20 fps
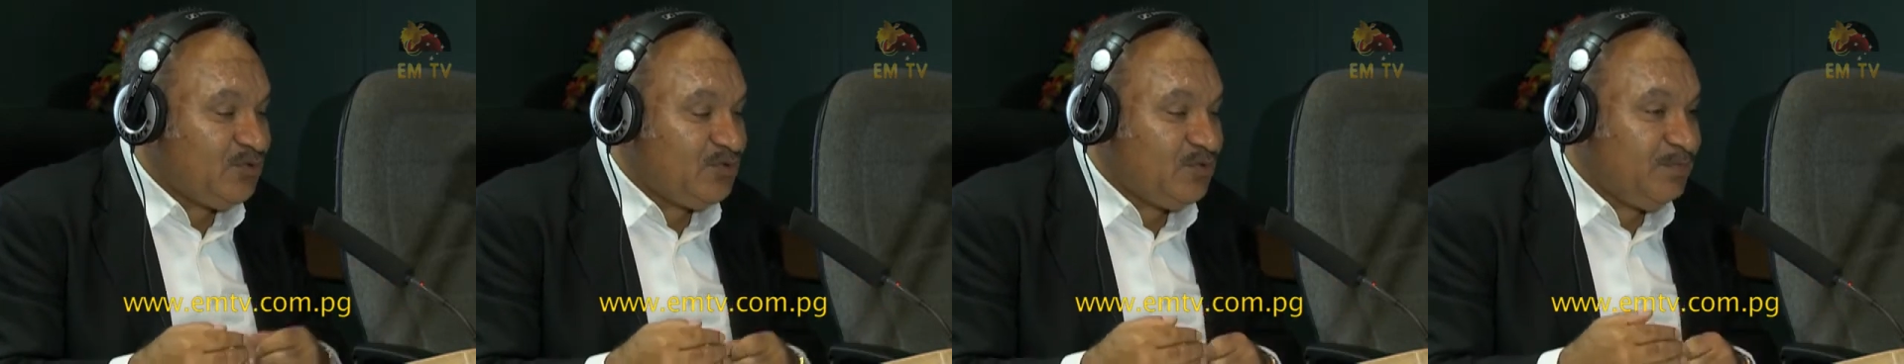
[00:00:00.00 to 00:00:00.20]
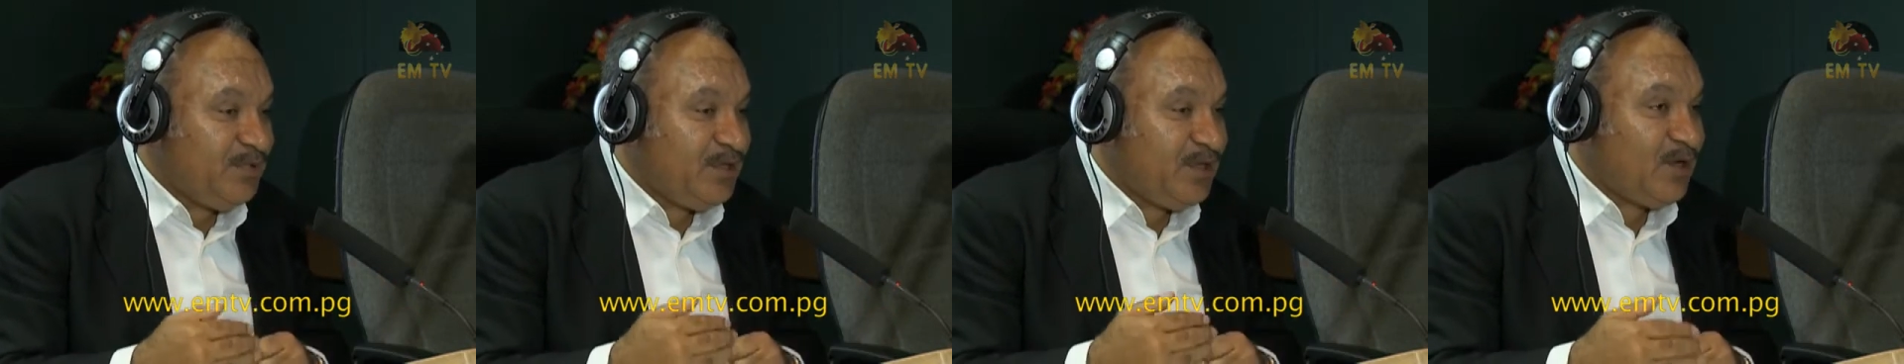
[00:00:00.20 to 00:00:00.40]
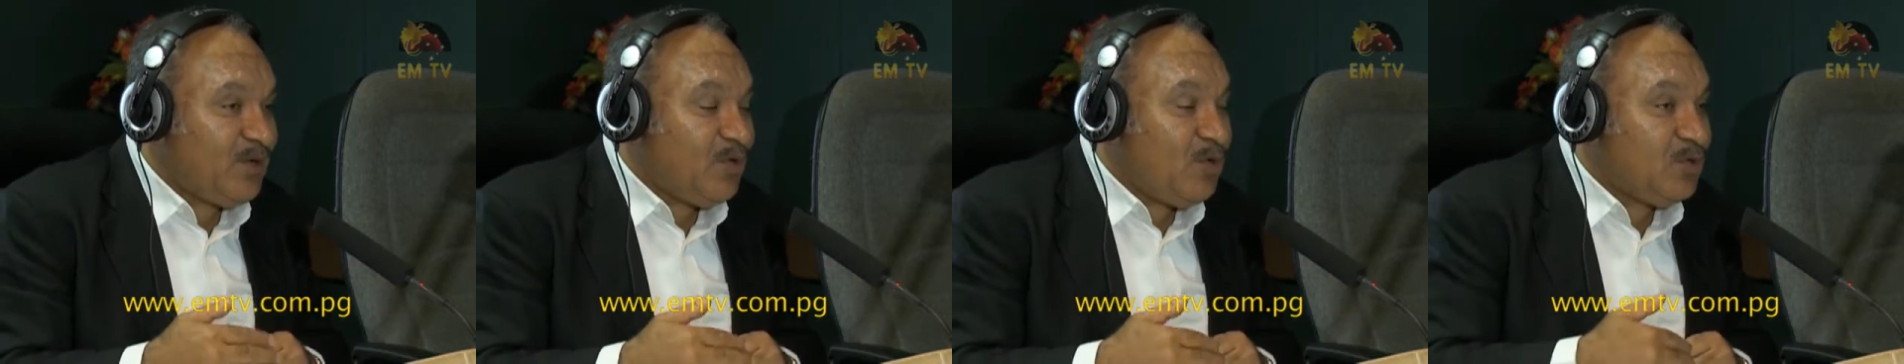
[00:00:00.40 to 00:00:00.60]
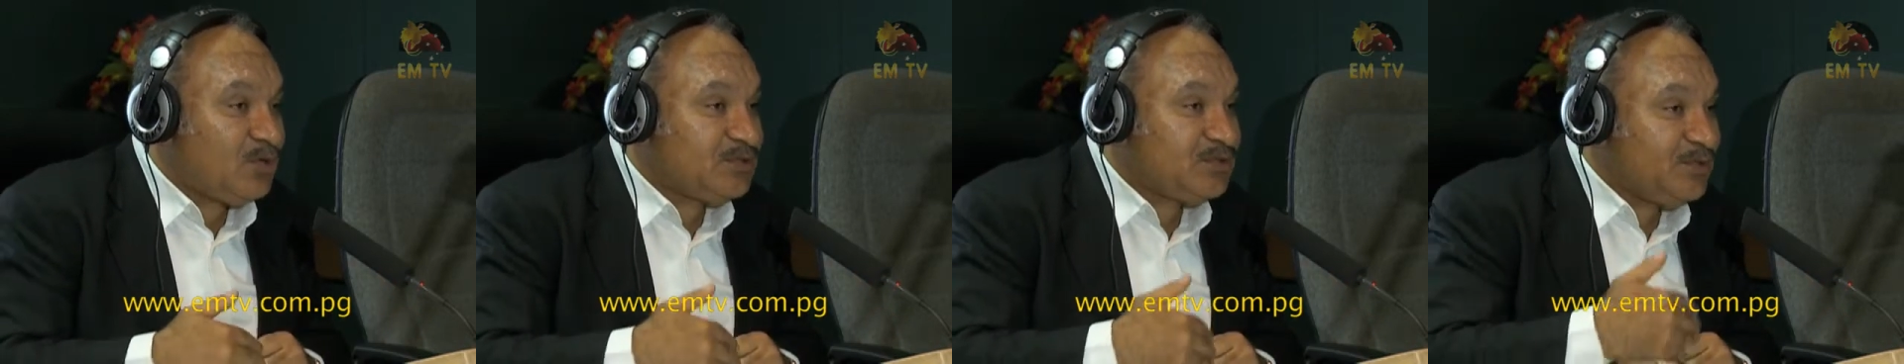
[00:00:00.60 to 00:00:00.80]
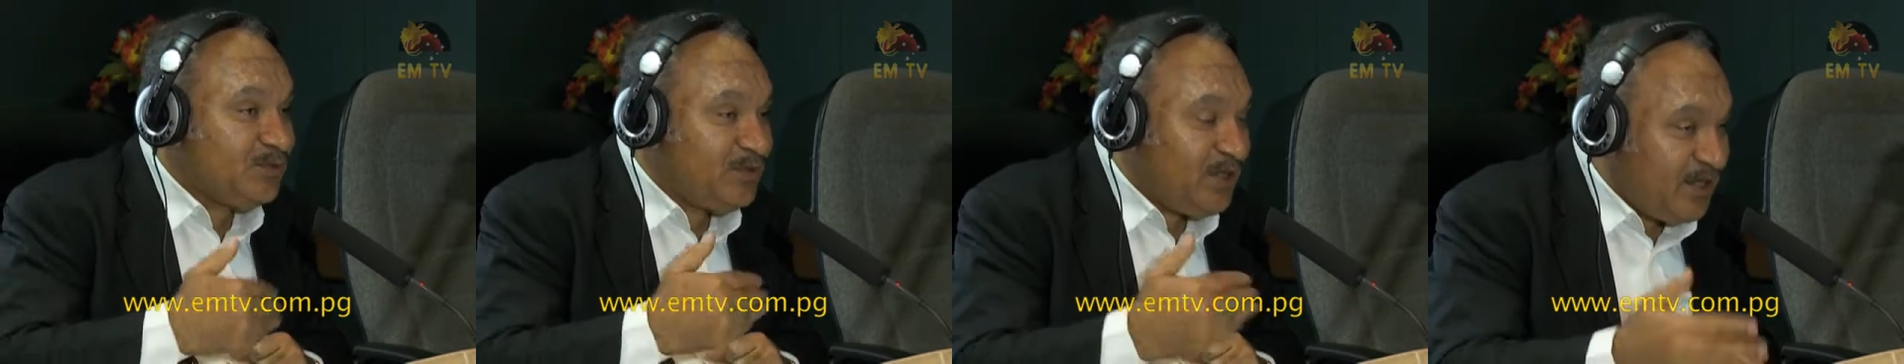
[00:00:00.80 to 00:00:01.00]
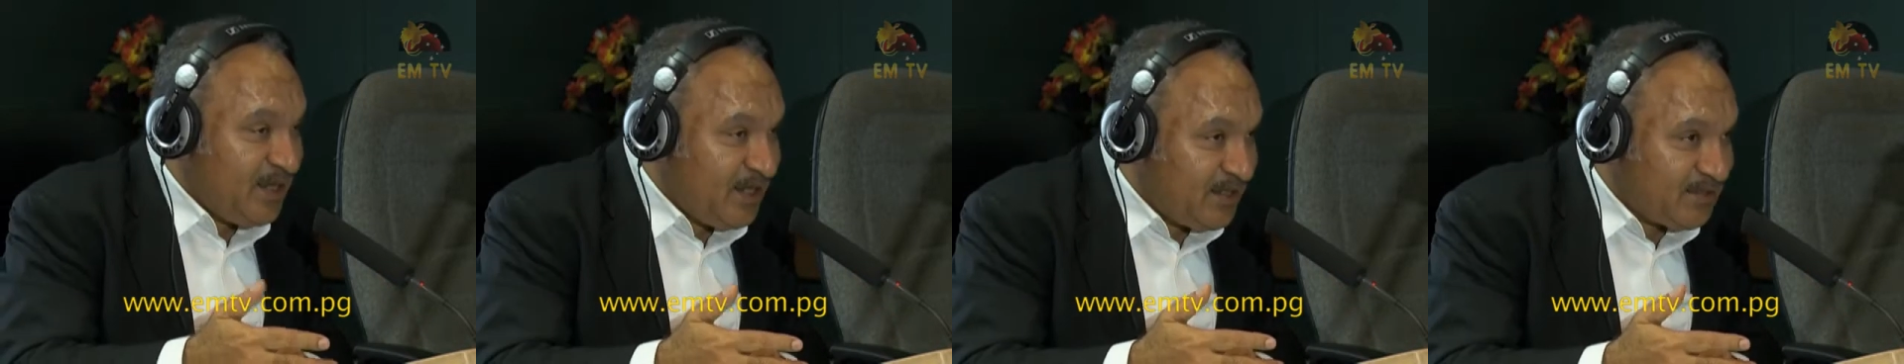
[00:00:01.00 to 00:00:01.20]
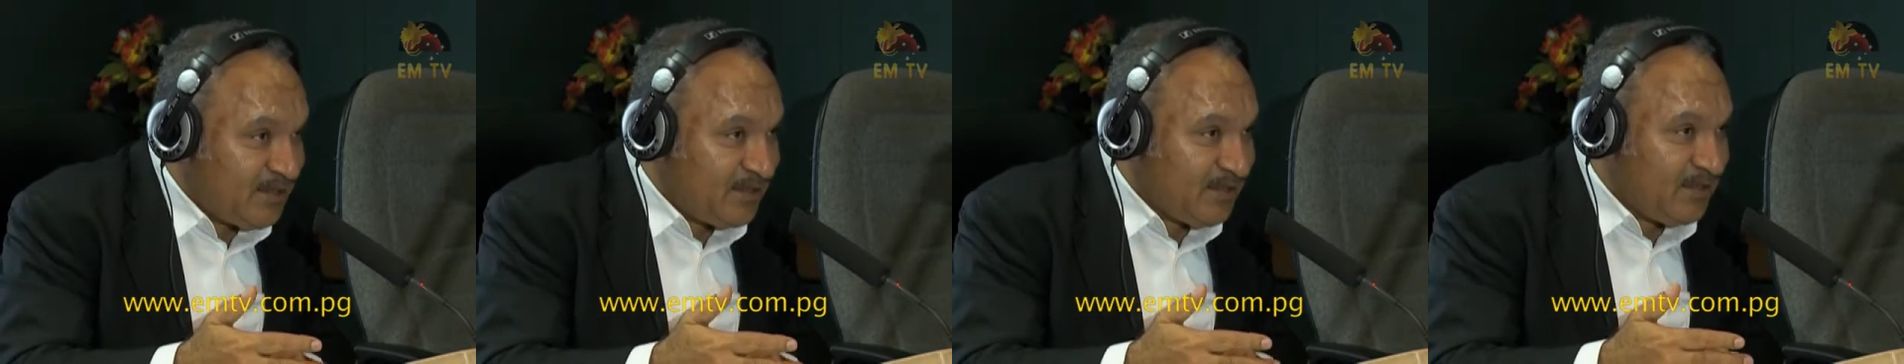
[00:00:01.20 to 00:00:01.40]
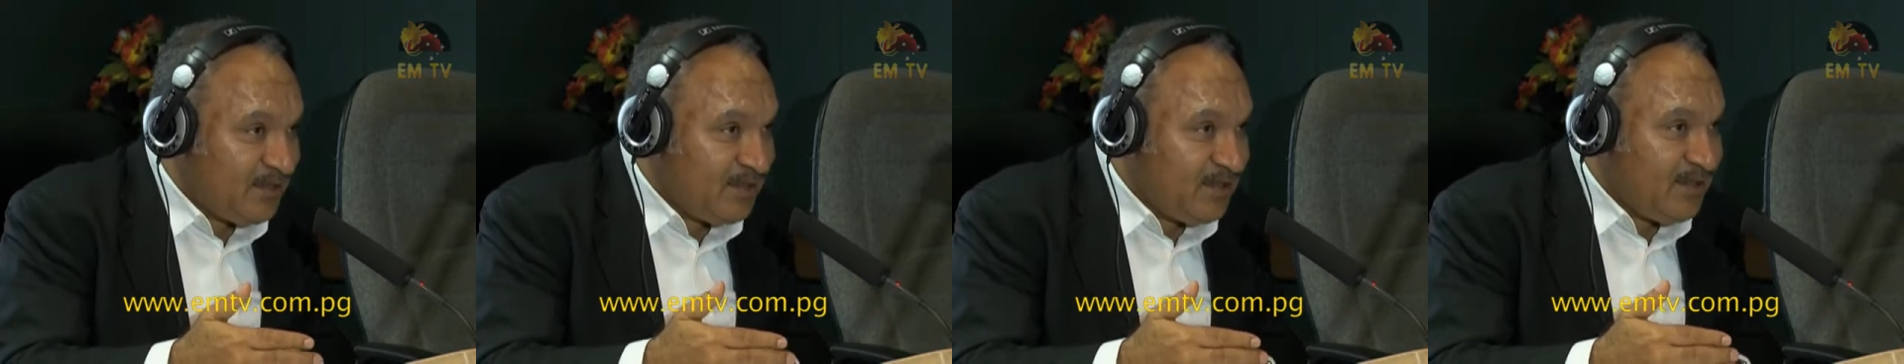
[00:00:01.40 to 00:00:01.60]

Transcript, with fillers: to be a cost to the nation.